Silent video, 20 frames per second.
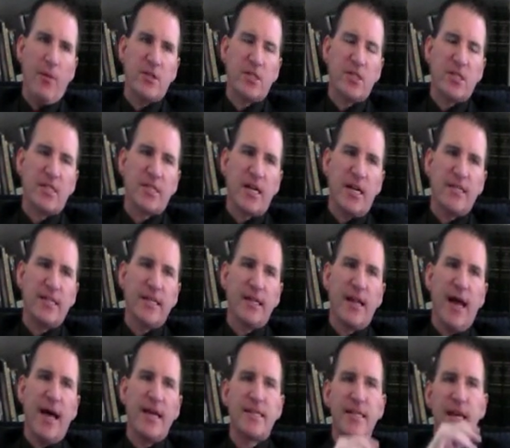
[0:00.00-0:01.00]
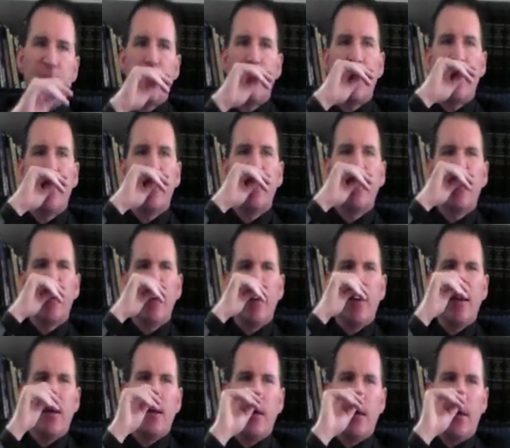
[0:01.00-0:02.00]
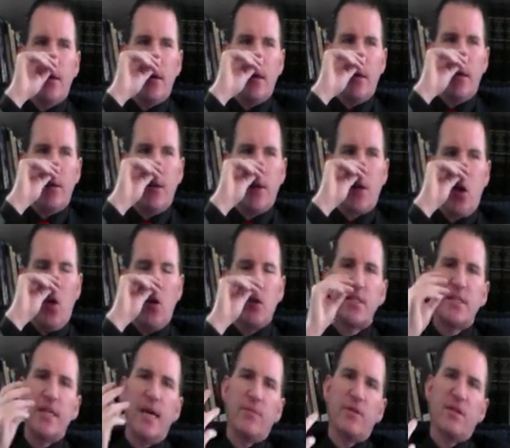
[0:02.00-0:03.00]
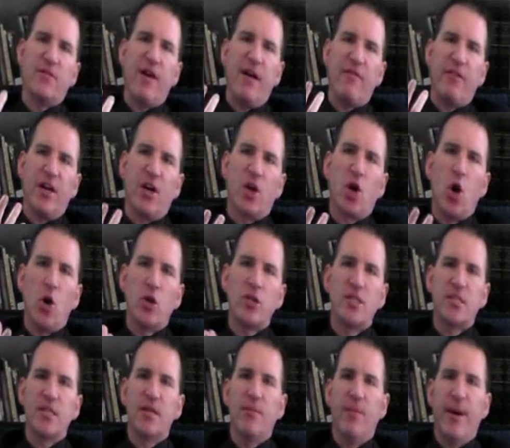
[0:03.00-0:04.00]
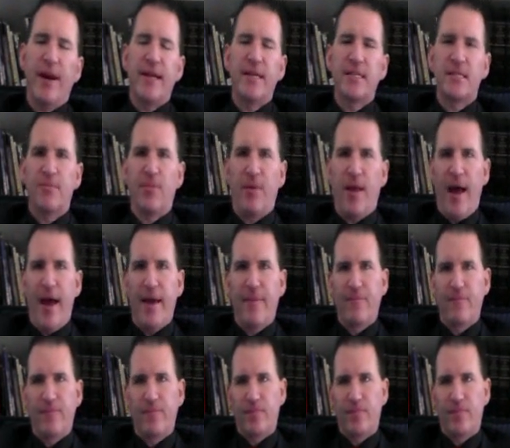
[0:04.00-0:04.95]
was discussing last time the concept of having a constant money supply.